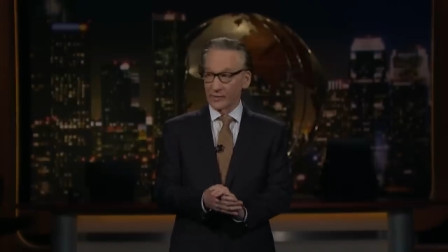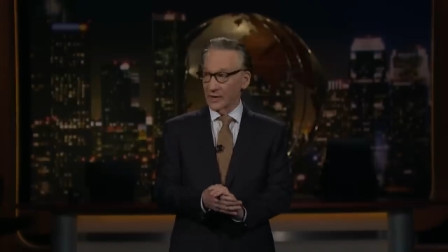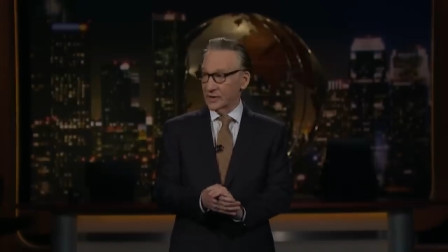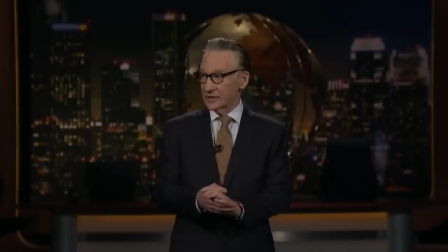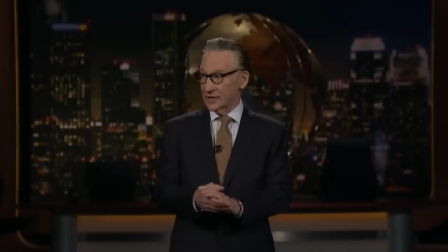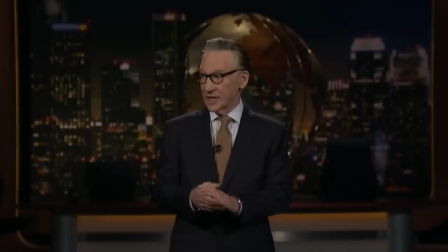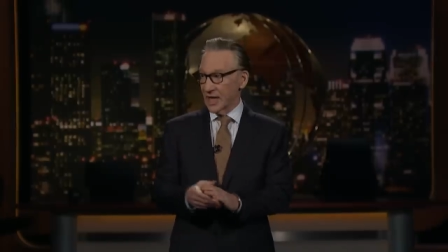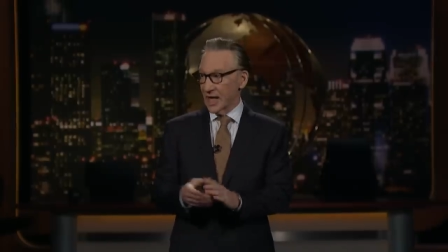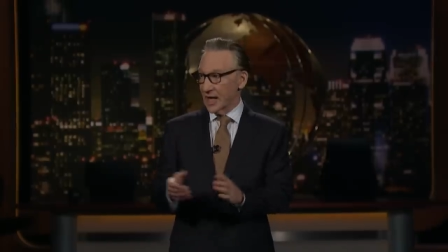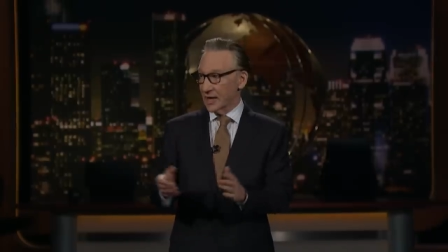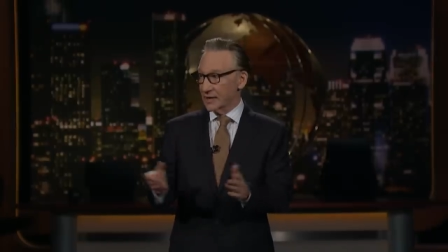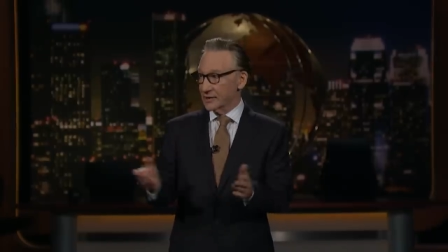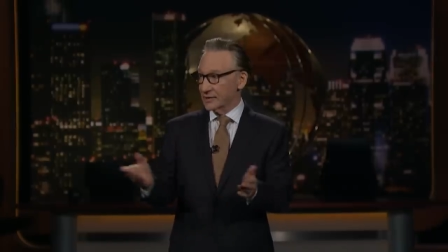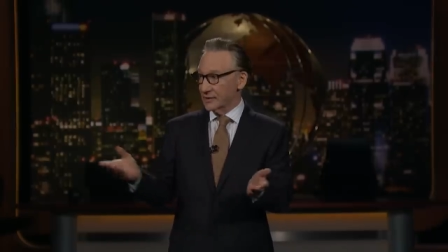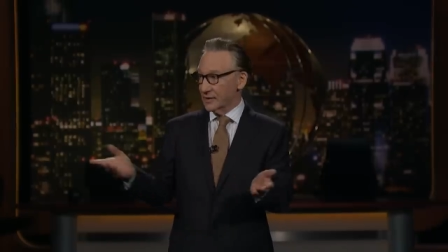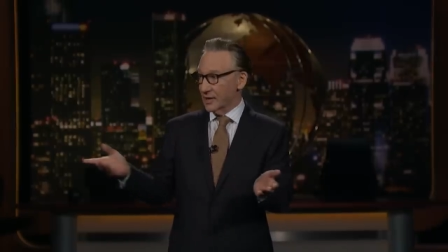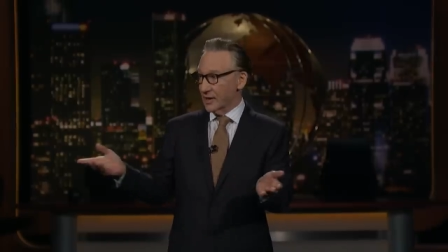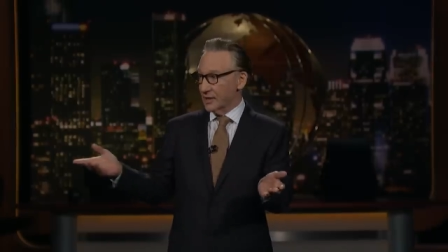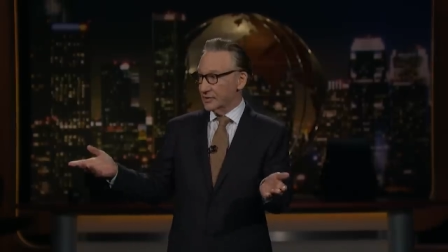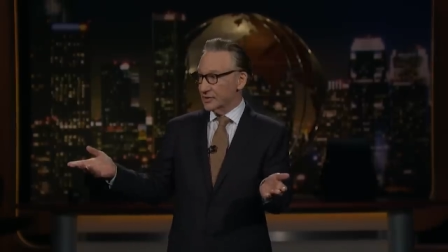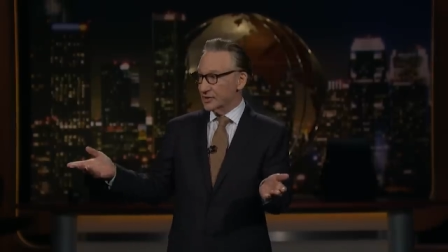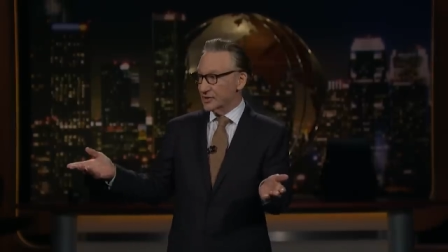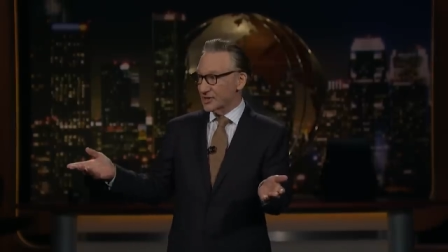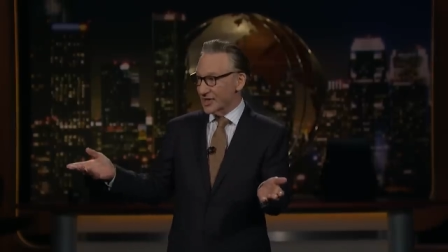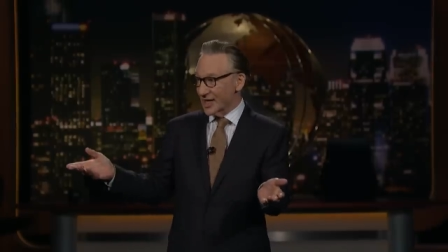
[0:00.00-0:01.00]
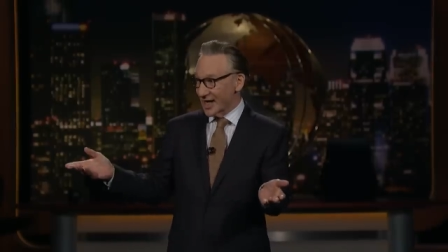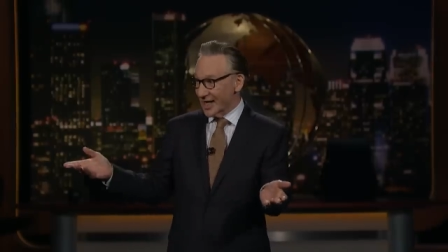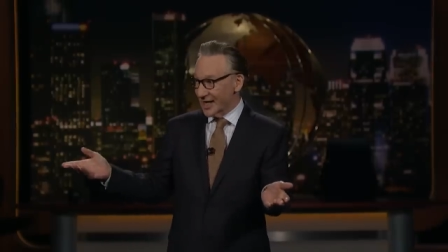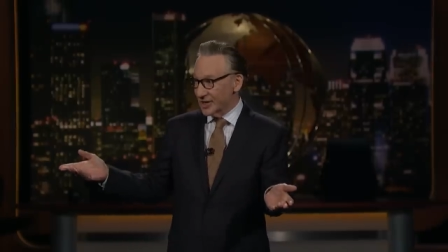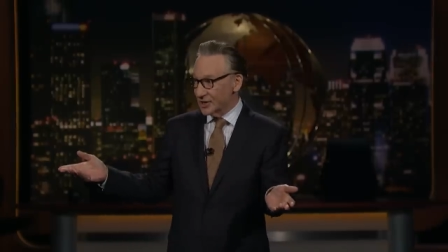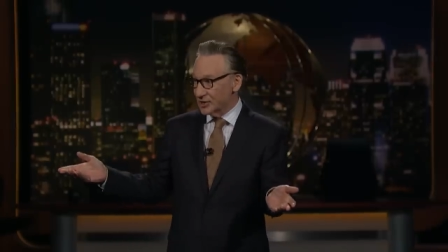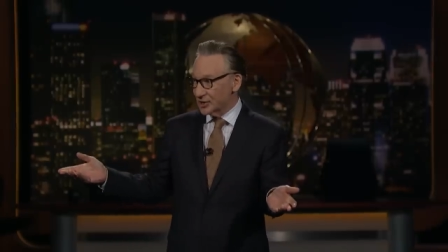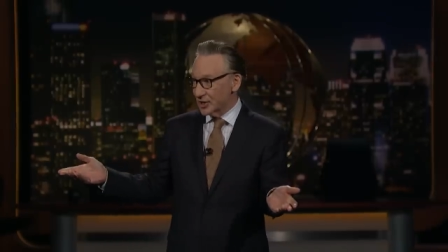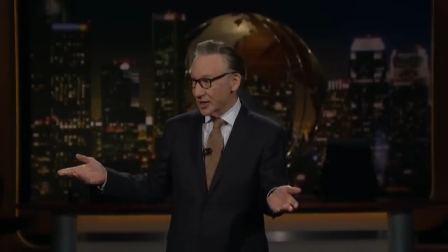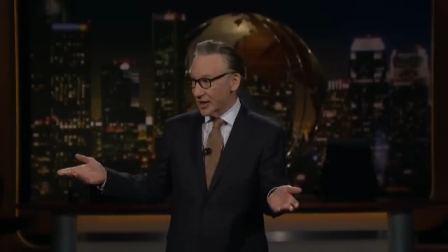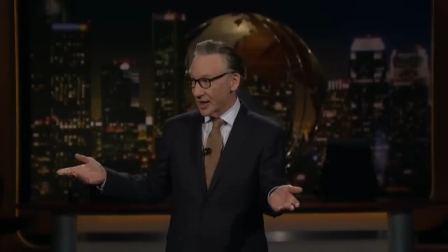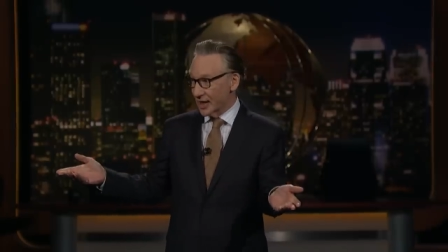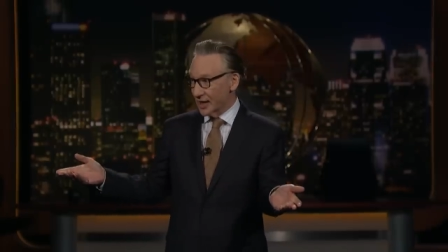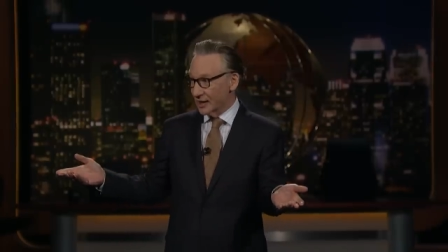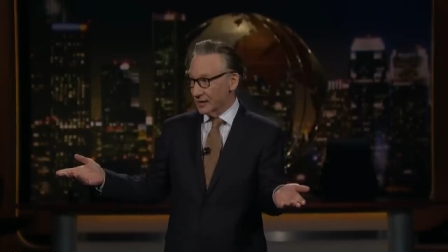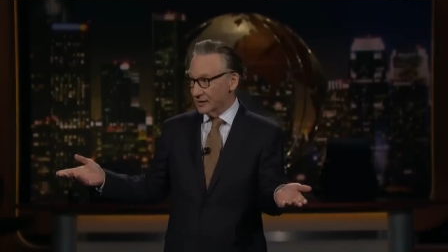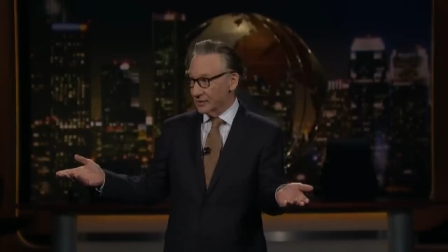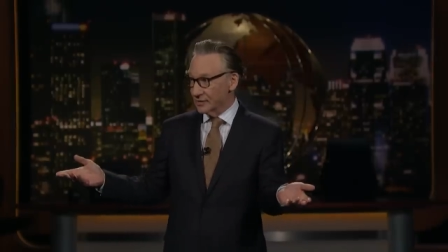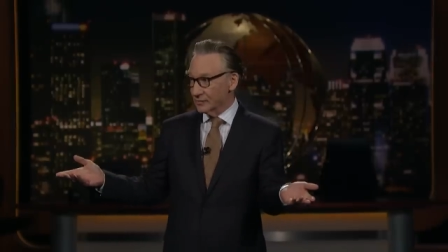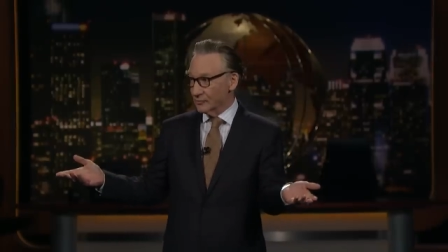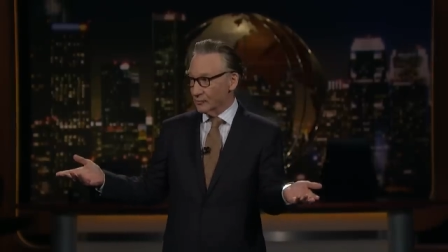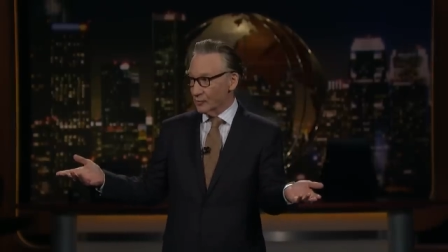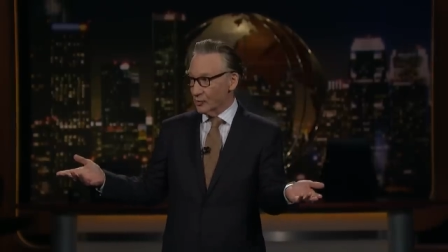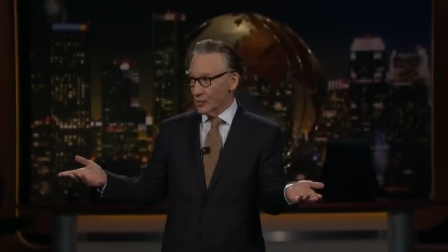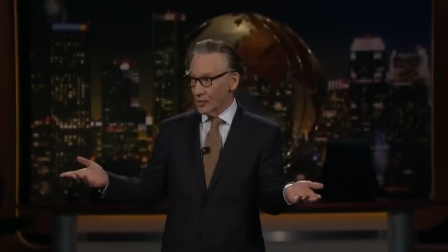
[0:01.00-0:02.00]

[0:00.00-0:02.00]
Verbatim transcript: attacked on stage again.